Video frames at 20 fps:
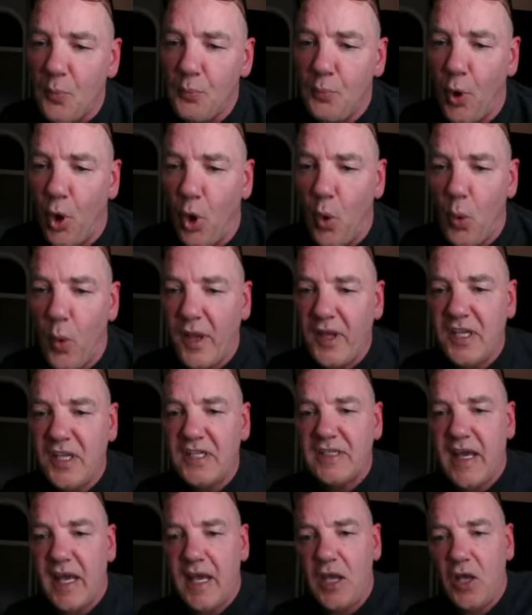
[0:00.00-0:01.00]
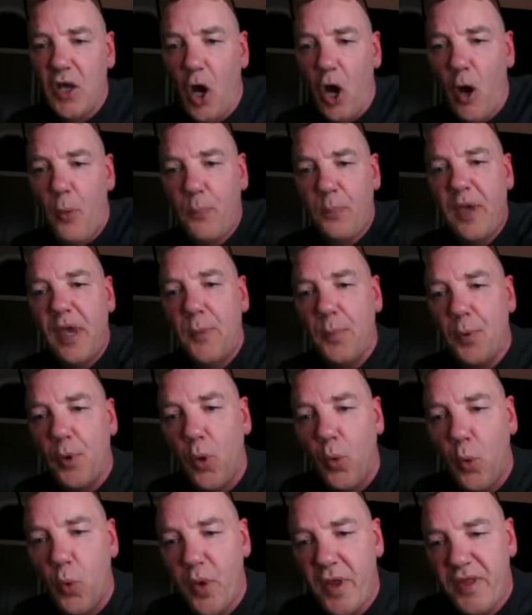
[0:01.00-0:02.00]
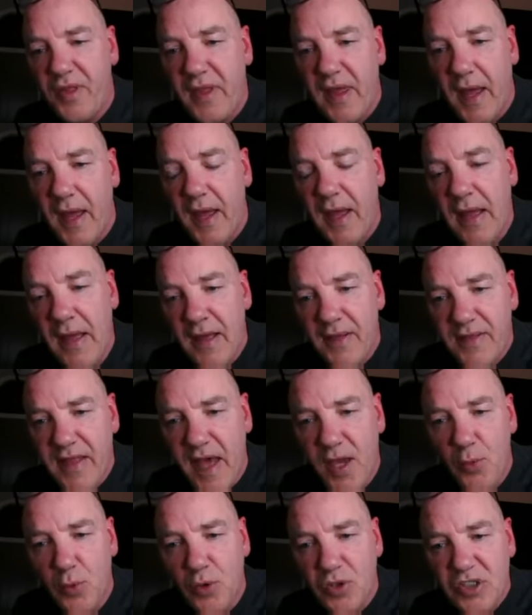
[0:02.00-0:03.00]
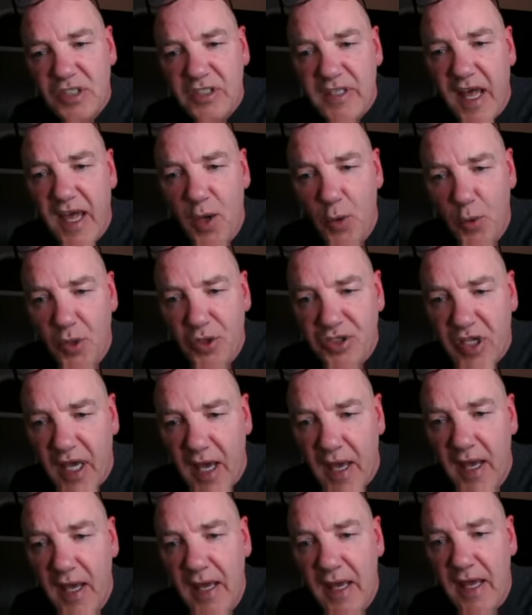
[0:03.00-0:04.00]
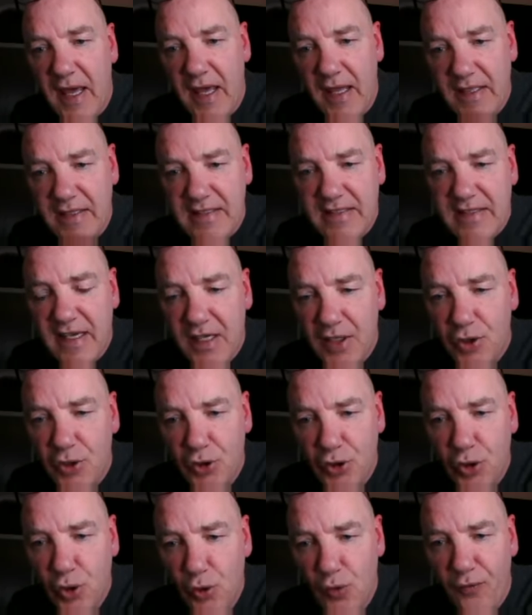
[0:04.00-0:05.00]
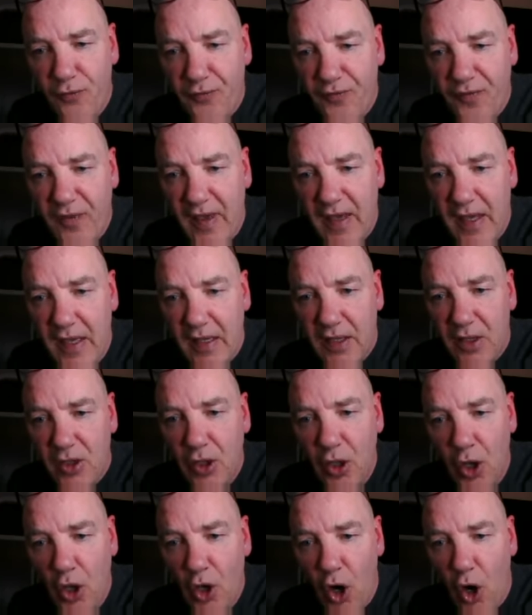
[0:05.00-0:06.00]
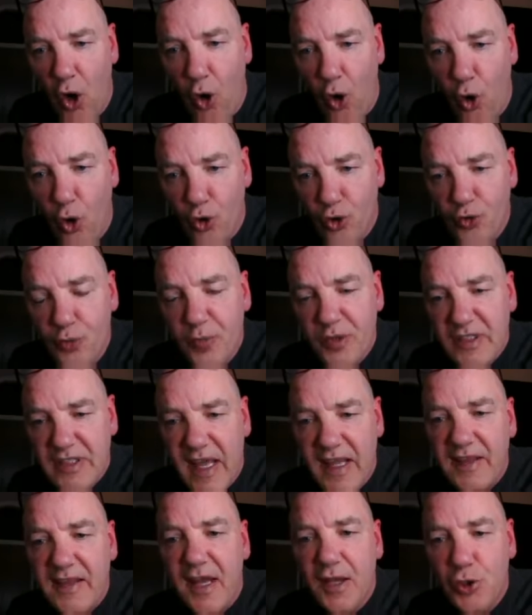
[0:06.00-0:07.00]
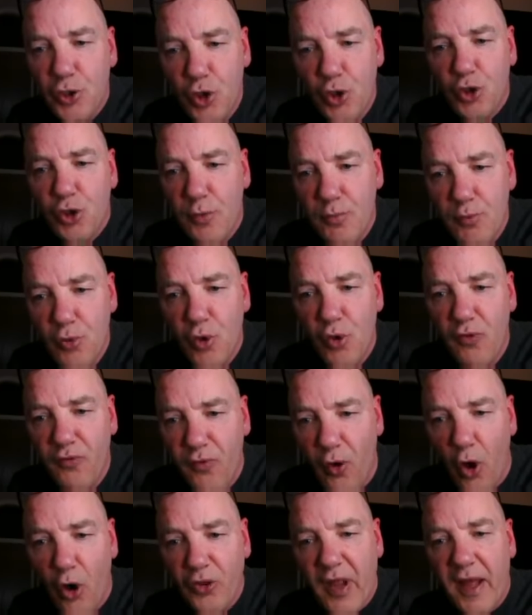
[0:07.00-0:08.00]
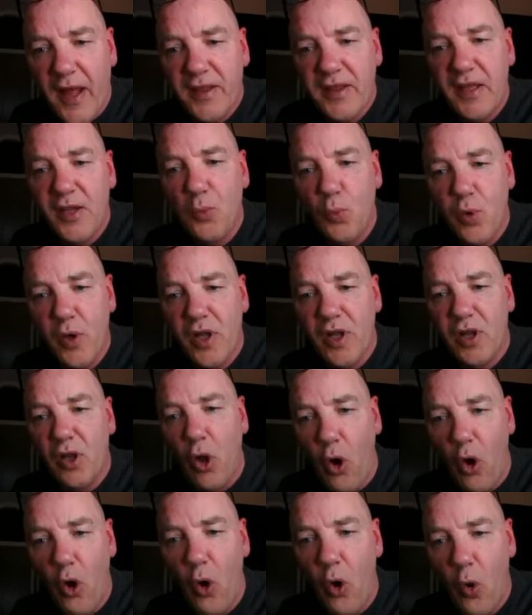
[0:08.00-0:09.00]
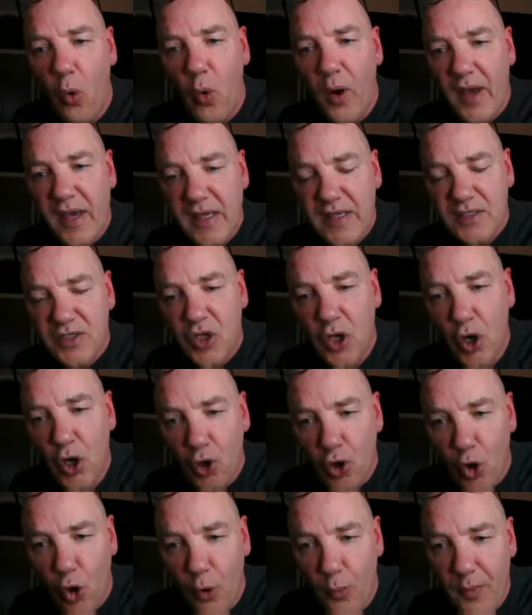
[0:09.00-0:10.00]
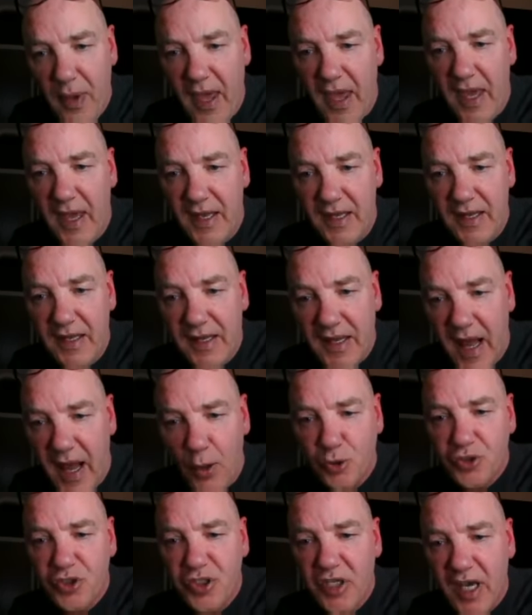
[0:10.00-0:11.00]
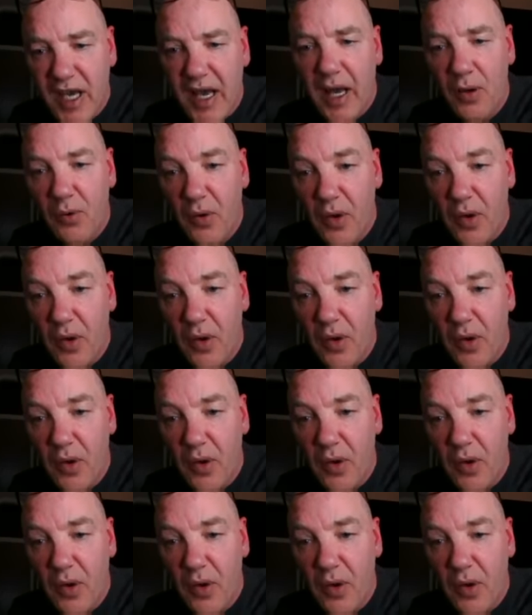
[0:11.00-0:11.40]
But when you say are people with you, they will stay with you until you feel 100% that you can move on, and they will always come in and out of your